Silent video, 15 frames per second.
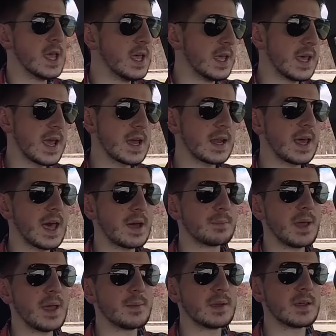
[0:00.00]
And I had
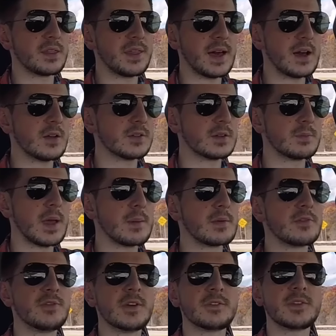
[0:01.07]
maybe 1,000,
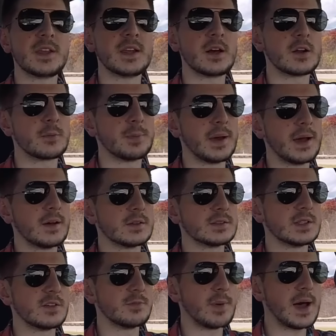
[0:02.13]
maybe 1,500
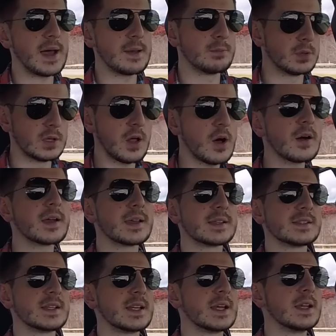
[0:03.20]
pounds of my
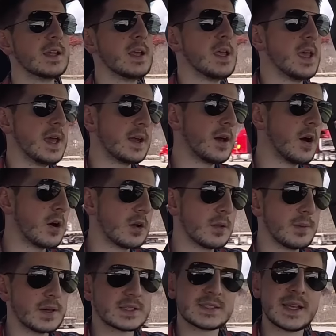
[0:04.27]
belongings in it, and I hauled
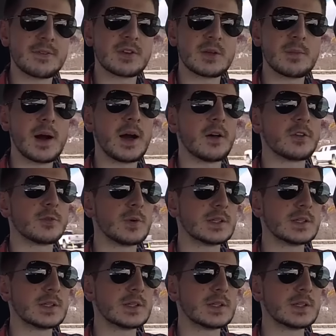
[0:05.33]
about 70 miles.